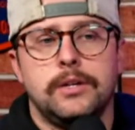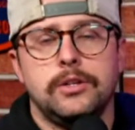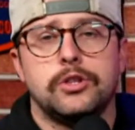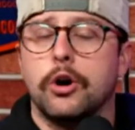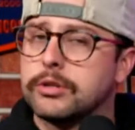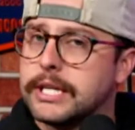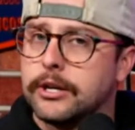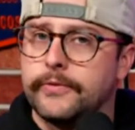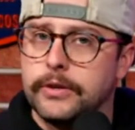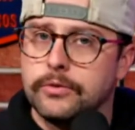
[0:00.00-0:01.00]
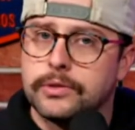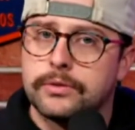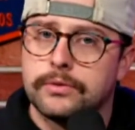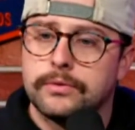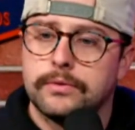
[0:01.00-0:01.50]
Those
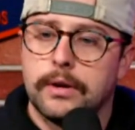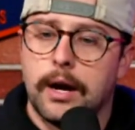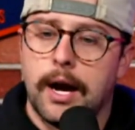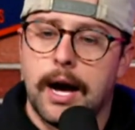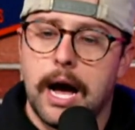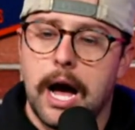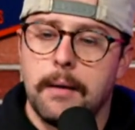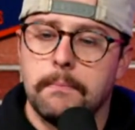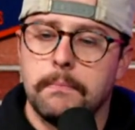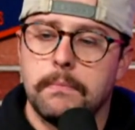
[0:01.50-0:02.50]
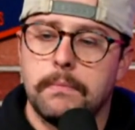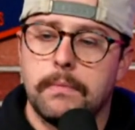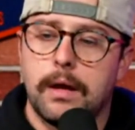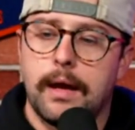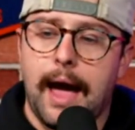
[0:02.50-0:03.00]
interviews after,
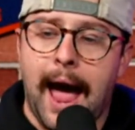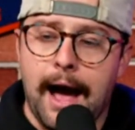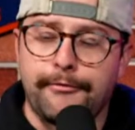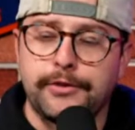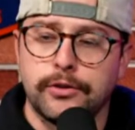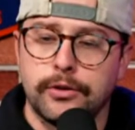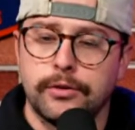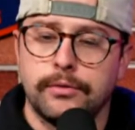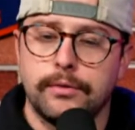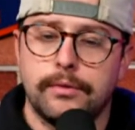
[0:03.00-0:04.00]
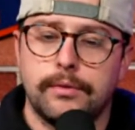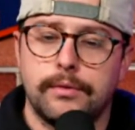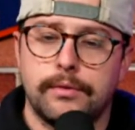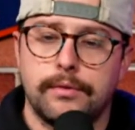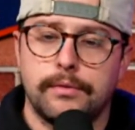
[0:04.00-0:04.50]

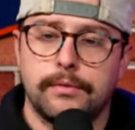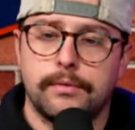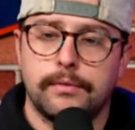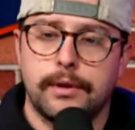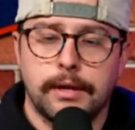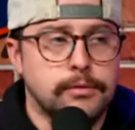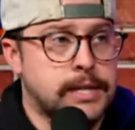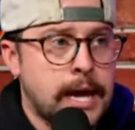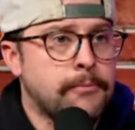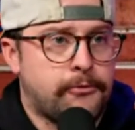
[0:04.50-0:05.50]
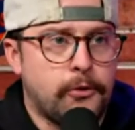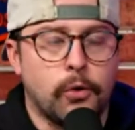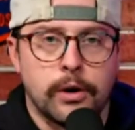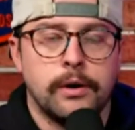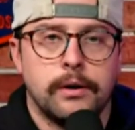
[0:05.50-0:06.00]
I think it was game
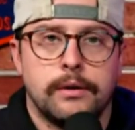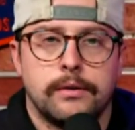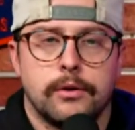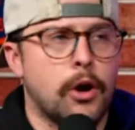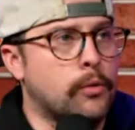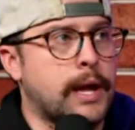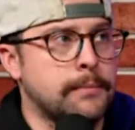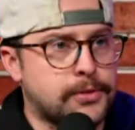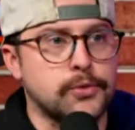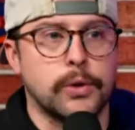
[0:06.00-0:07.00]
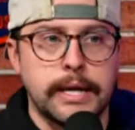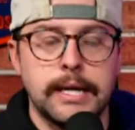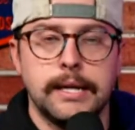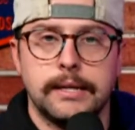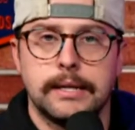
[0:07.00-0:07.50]

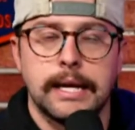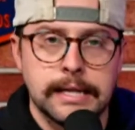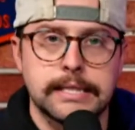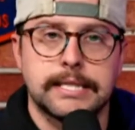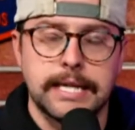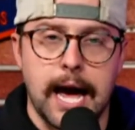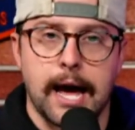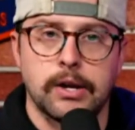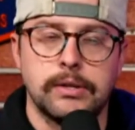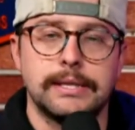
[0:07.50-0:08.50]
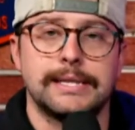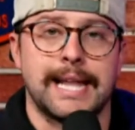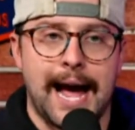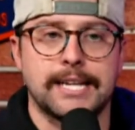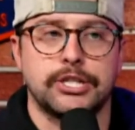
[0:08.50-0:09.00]
3 in Seattle
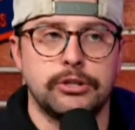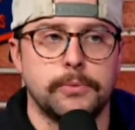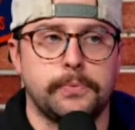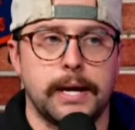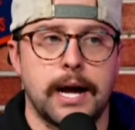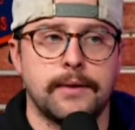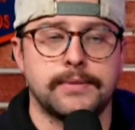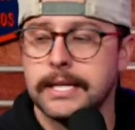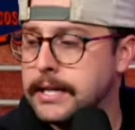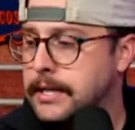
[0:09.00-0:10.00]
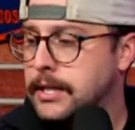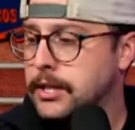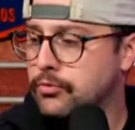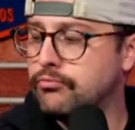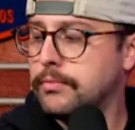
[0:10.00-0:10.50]
last year in the playoffs,
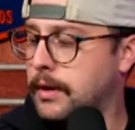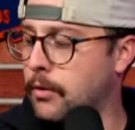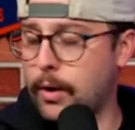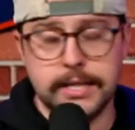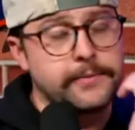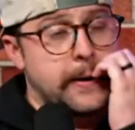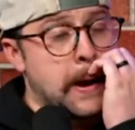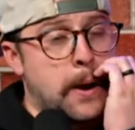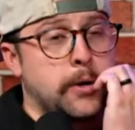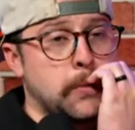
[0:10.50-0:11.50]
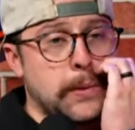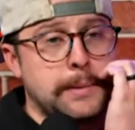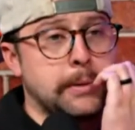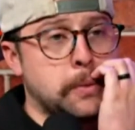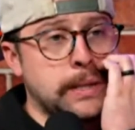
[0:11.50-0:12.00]
it wasn't very hard to read
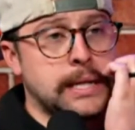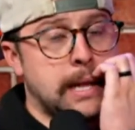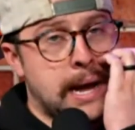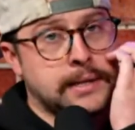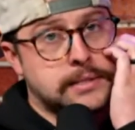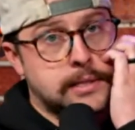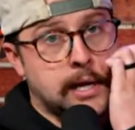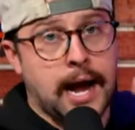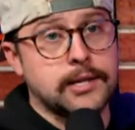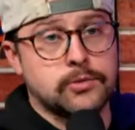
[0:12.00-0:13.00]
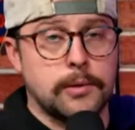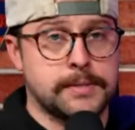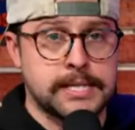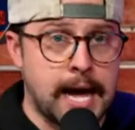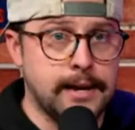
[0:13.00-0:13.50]
between the lines that guys were
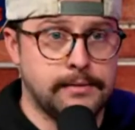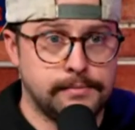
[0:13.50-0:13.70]
upset.